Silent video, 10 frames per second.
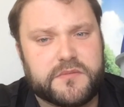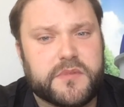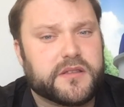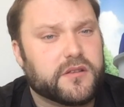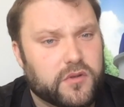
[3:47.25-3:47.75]
to
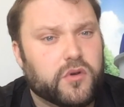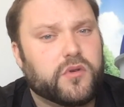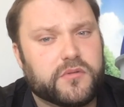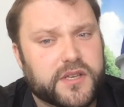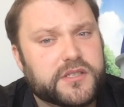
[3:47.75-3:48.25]
meet the
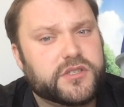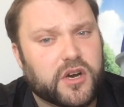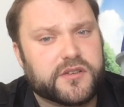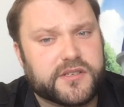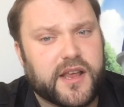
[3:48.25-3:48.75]
local
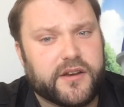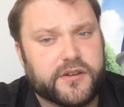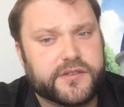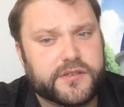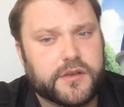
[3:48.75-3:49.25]
discharge
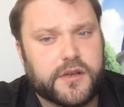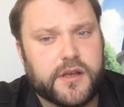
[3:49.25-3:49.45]
standards.